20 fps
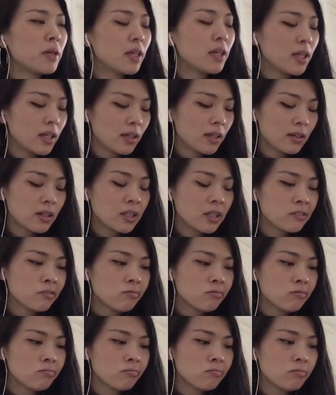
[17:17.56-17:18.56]
making,
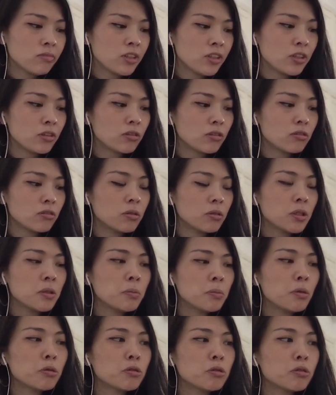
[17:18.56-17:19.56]
you know,
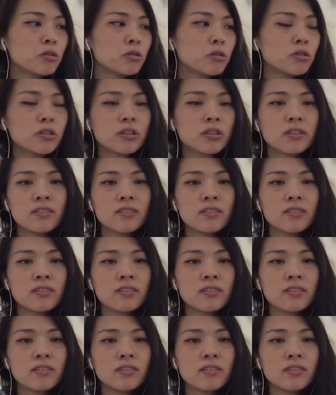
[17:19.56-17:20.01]
posters